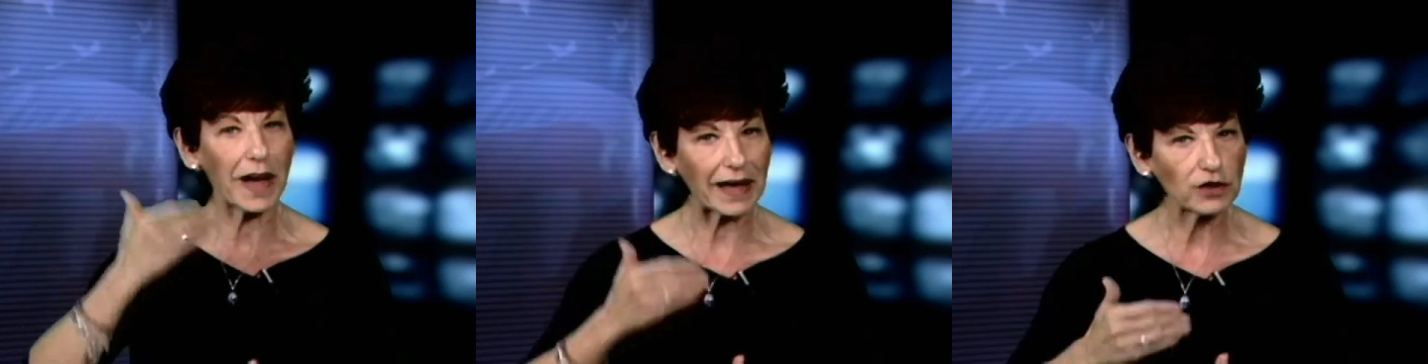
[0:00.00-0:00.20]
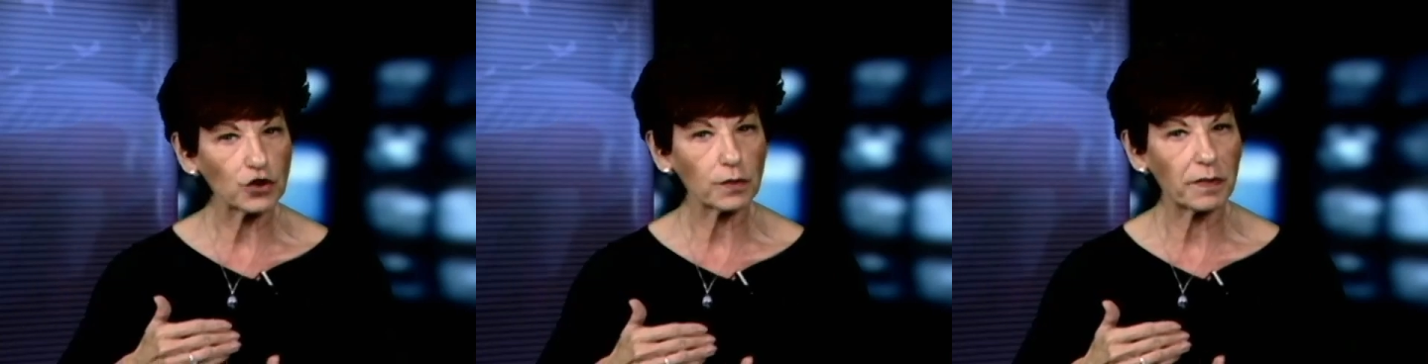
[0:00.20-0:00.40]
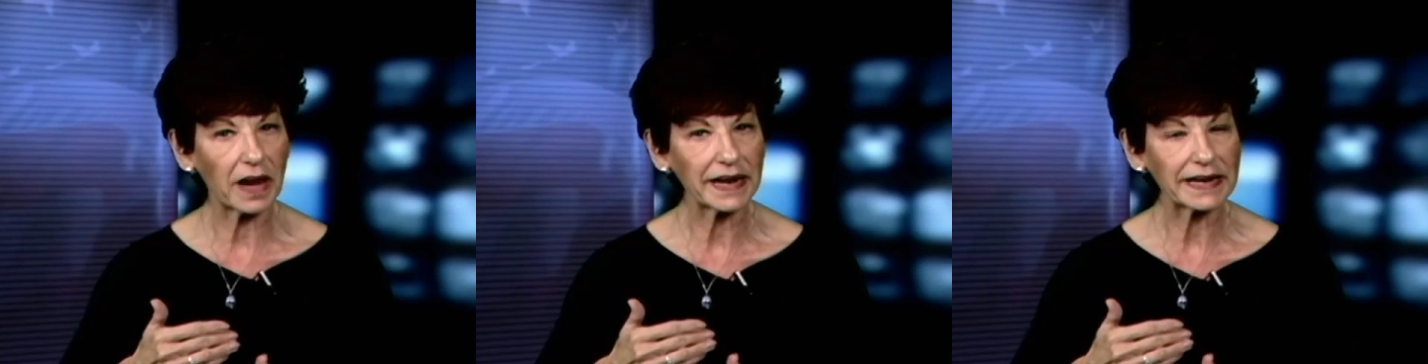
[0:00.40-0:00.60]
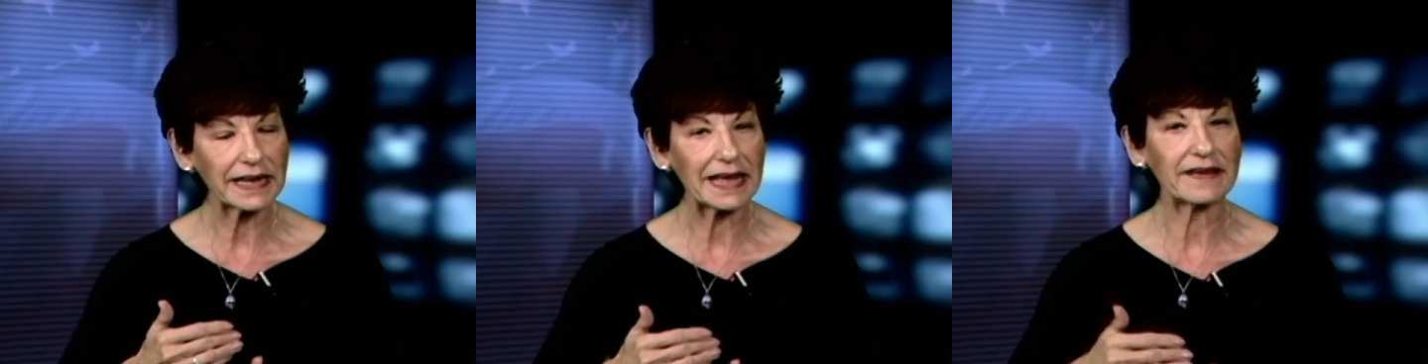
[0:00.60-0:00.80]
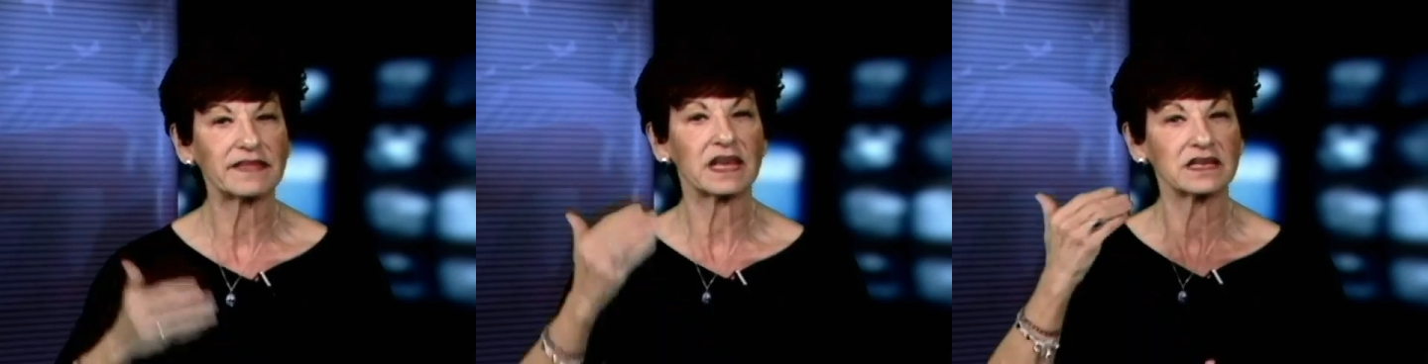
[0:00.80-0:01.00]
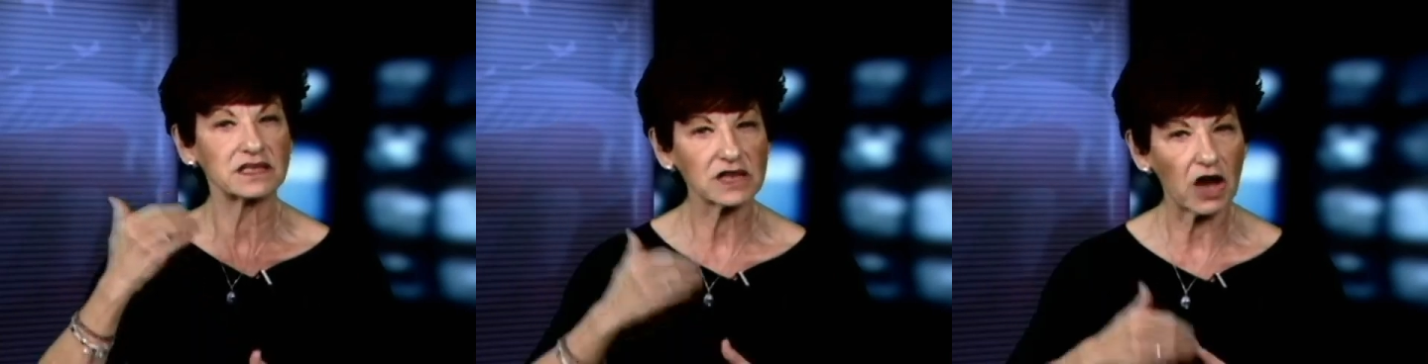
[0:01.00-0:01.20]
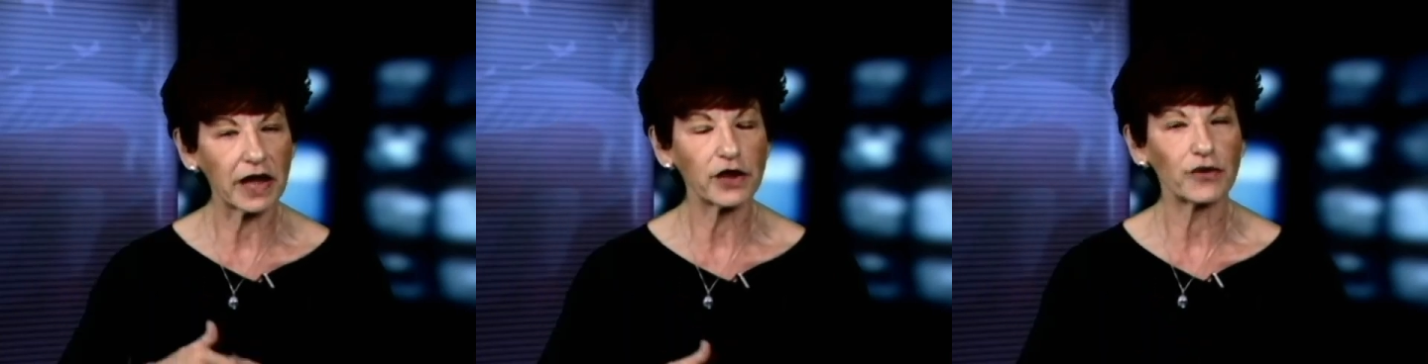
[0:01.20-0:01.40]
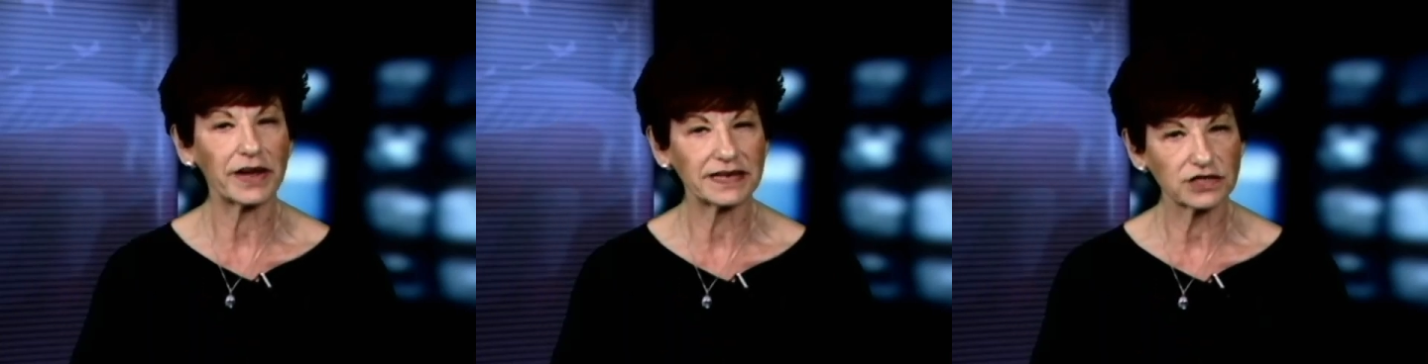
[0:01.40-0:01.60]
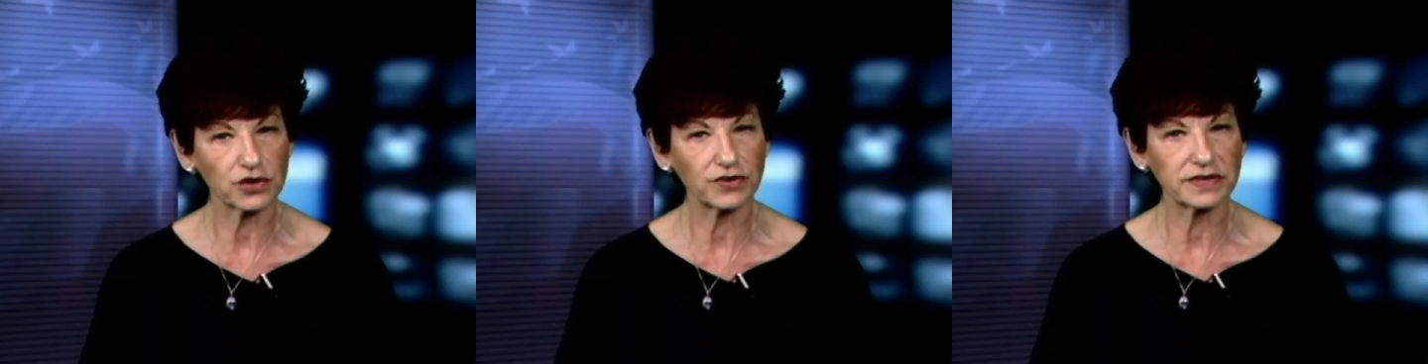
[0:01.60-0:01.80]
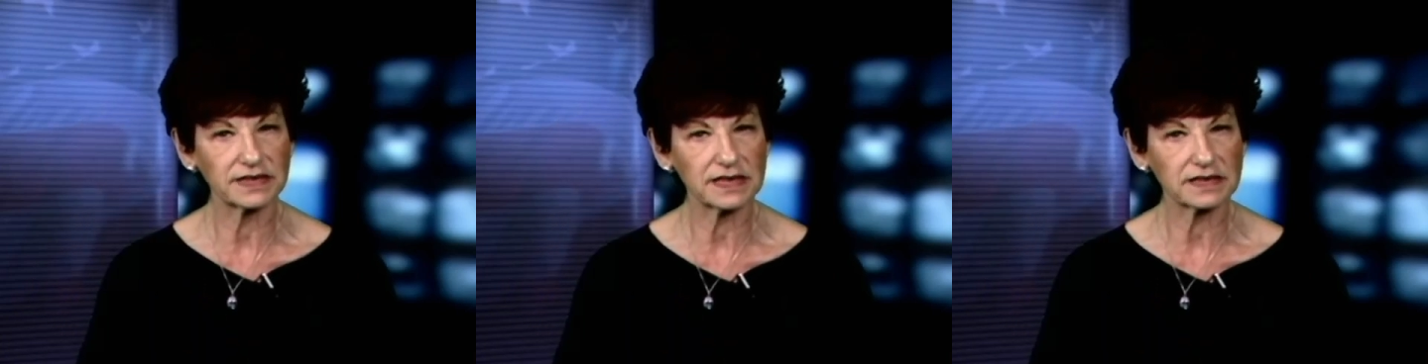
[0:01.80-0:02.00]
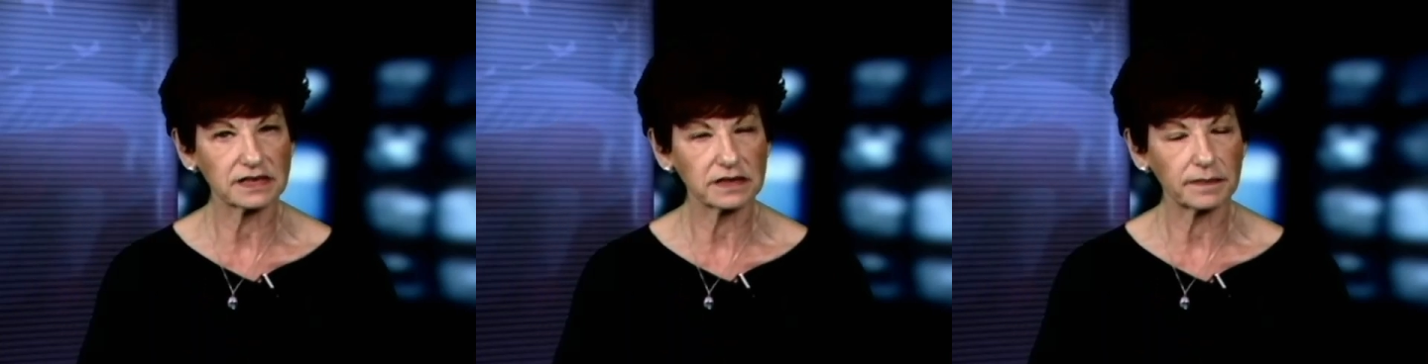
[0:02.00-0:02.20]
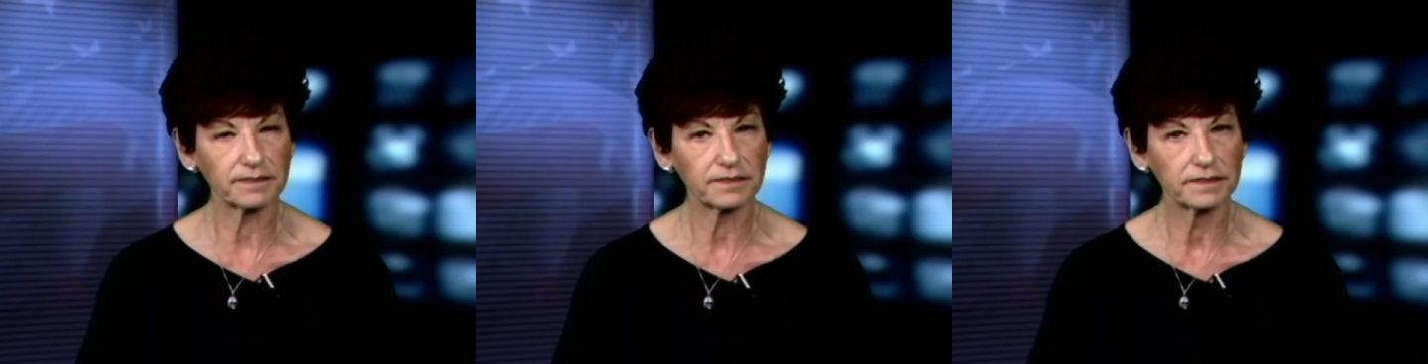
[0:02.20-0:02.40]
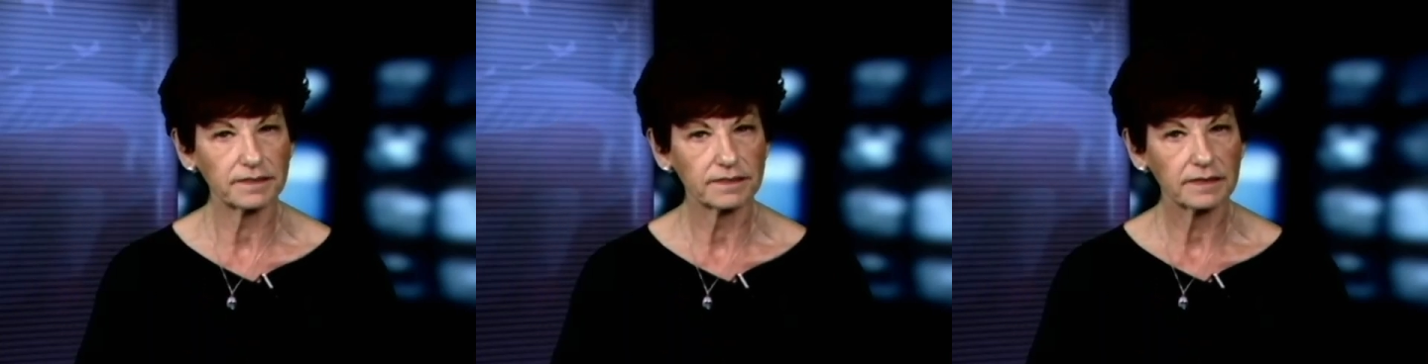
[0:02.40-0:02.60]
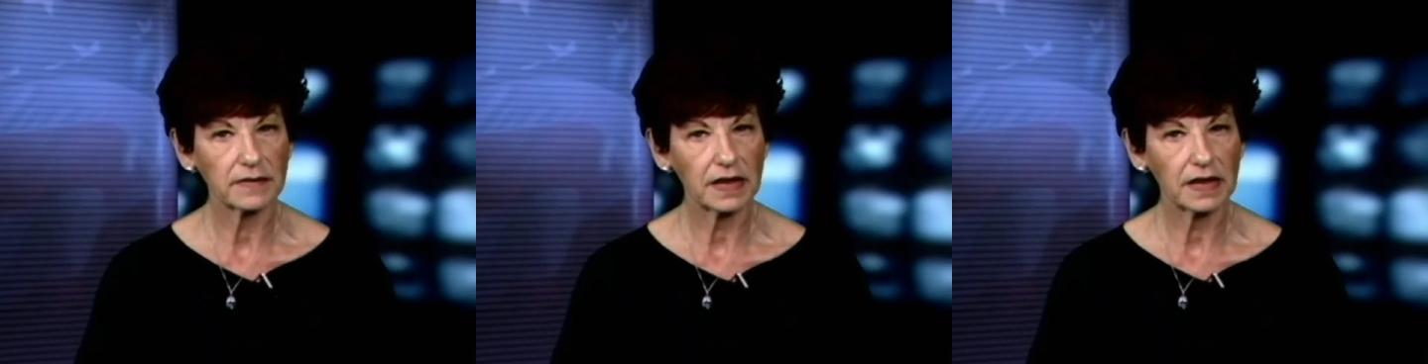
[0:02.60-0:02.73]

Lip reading: throughout your body in the entire endocrine system.